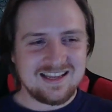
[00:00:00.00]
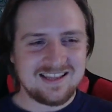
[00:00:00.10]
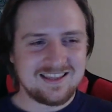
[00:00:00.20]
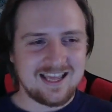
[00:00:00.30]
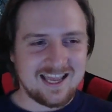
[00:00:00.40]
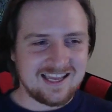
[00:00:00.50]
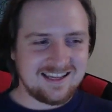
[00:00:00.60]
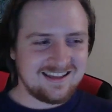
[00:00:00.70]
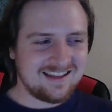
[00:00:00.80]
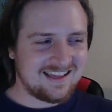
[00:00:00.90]

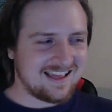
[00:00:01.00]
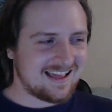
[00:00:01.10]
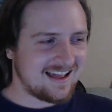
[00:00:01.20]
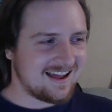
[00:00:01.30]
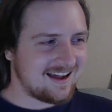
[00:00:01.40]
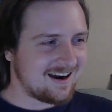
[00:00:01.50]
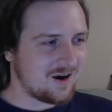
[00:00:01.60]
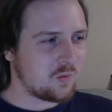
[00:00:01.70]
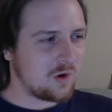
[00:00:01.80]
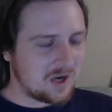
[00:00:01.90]
they
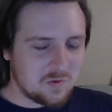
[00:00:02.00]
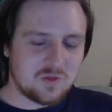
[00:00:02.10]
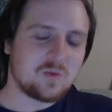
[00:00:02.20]
are working with what